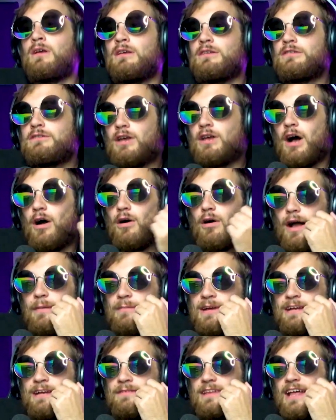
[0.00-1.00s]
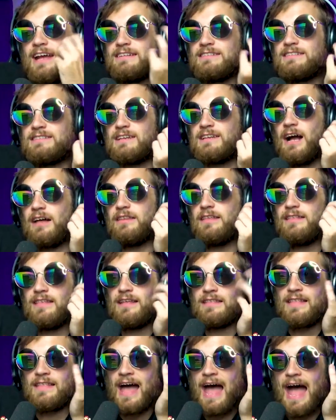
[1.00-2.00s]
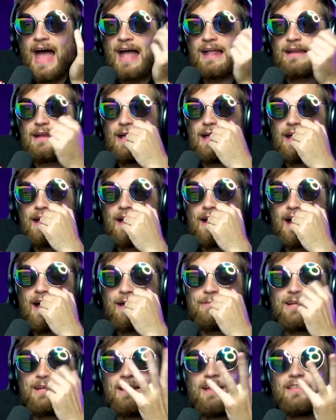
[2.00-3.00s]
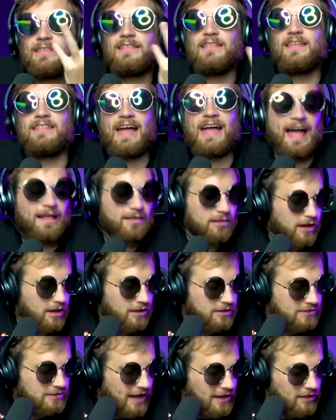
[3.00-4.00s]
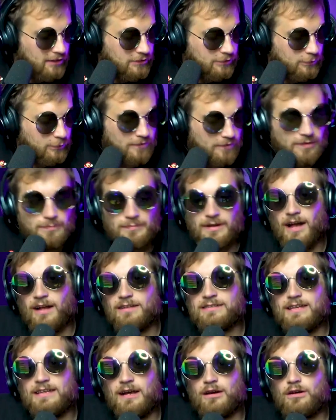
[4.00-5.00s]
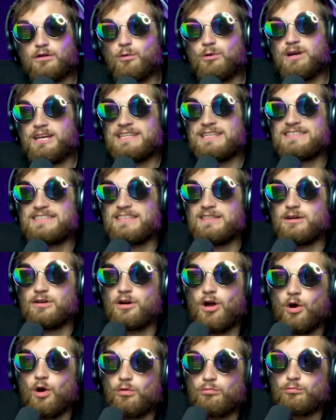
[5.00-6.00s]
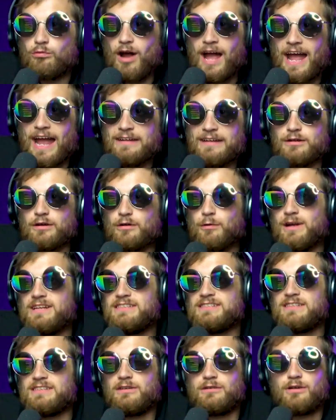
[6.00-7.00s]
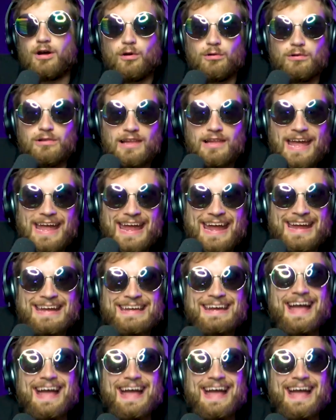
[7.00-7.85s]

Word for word: So, I mean, like, just other than that, I mean, other than that, look, Taylor Swift and Beyonce are queens in their own right. They're queens in their own lane.